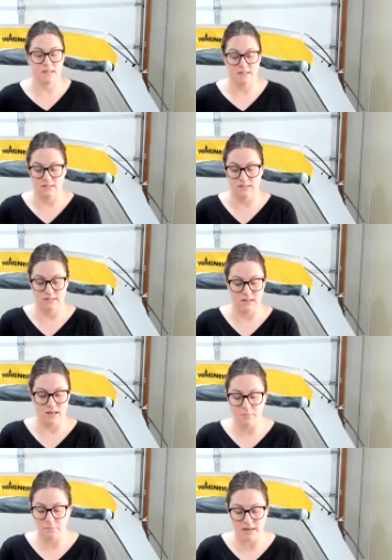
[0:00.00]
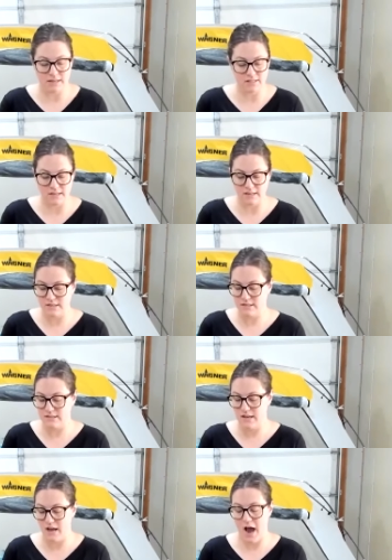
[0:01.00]
It's in pieces.
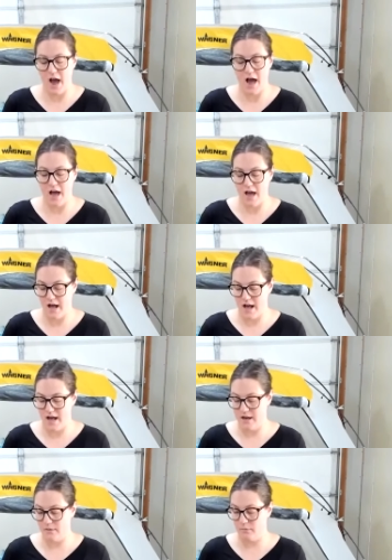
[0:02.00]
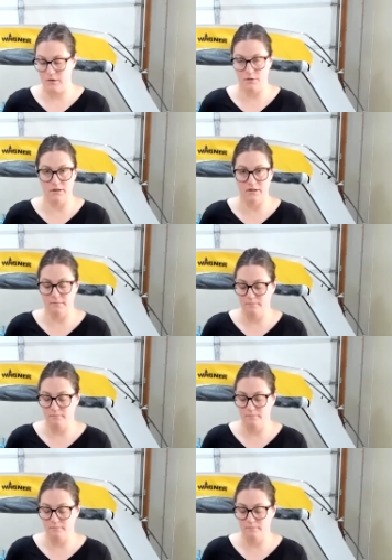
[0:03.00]
What do I do?